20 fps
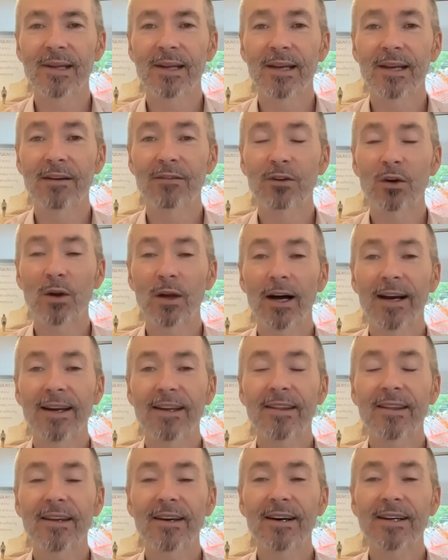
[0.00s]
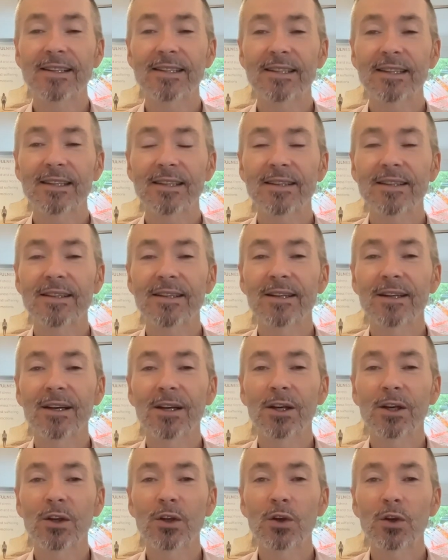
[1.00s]
If you like the idea,
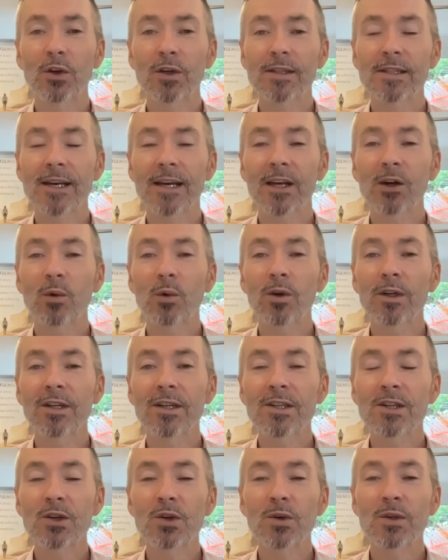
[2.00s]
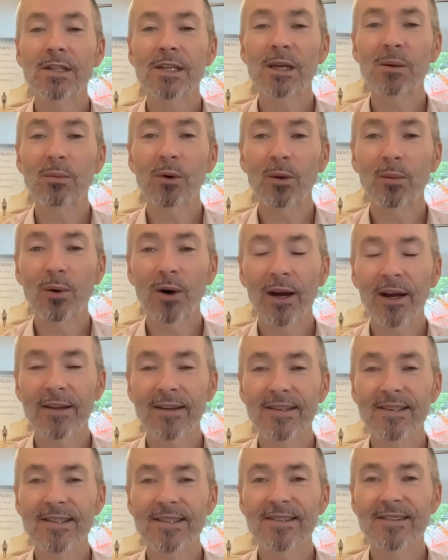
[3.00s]
you could take 1 or 2 deeper
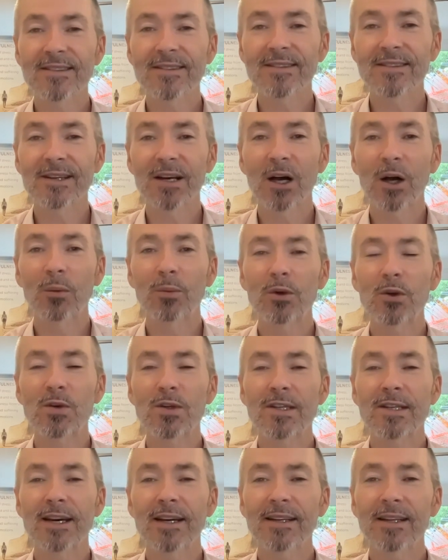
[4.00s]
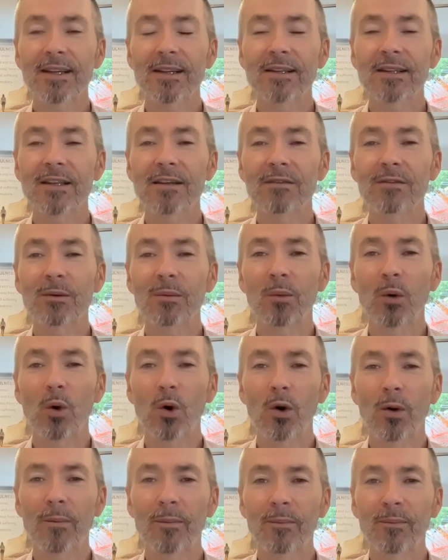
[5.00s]
breaths to help you settle even
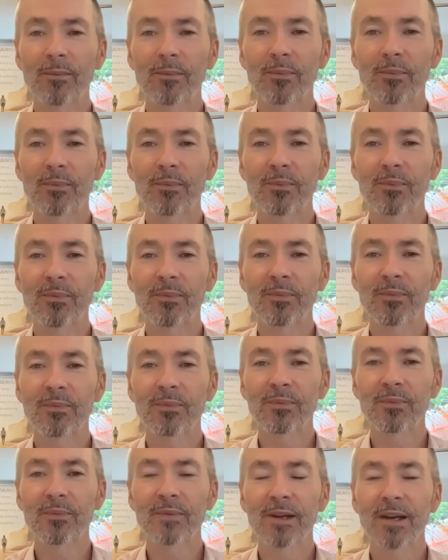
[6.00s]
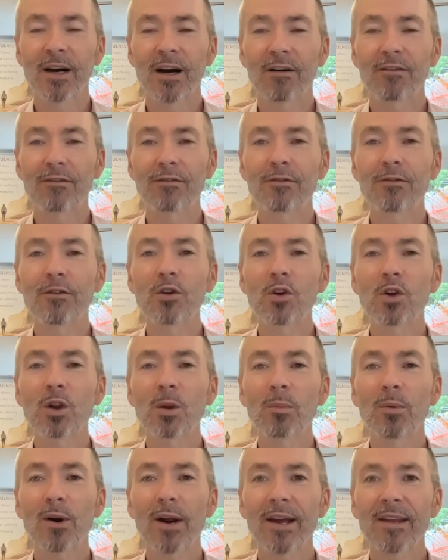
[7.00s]
more. A full
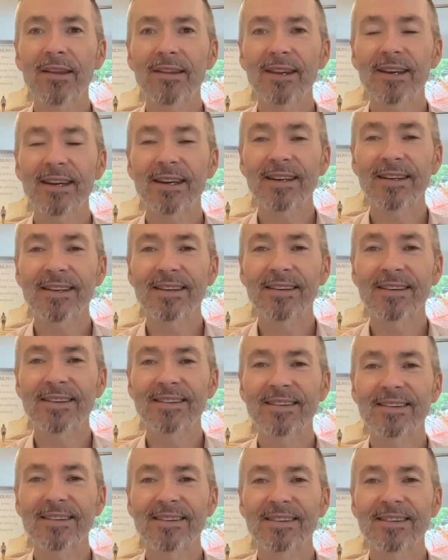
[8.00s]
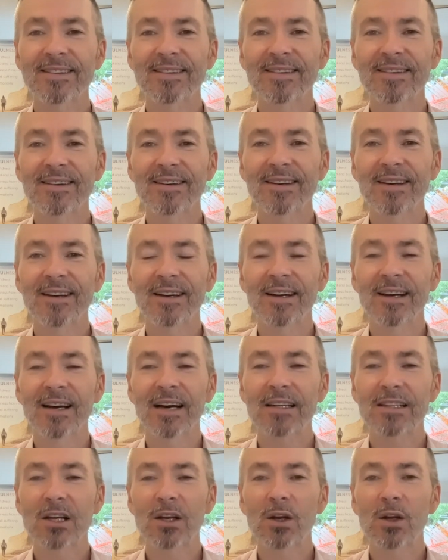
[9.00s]
breath in
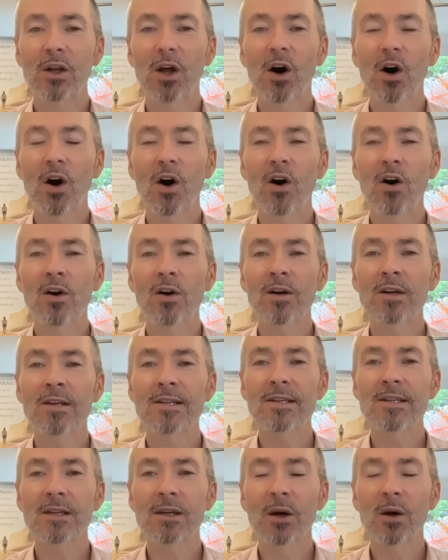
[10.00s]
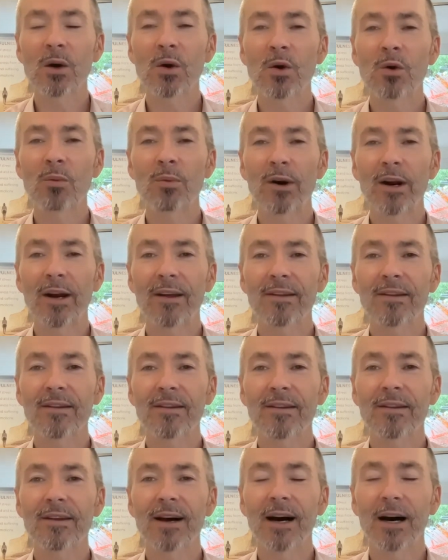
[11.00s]
and a long, slow breath
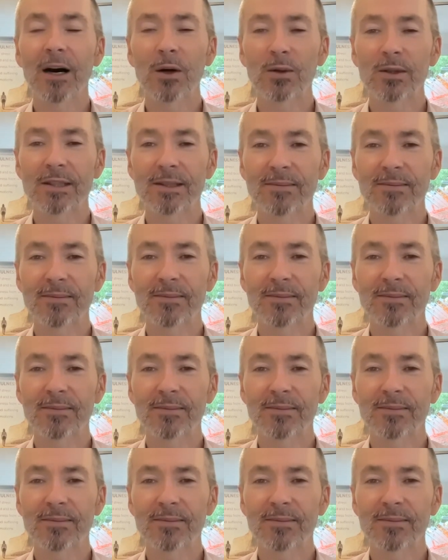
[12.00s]
out.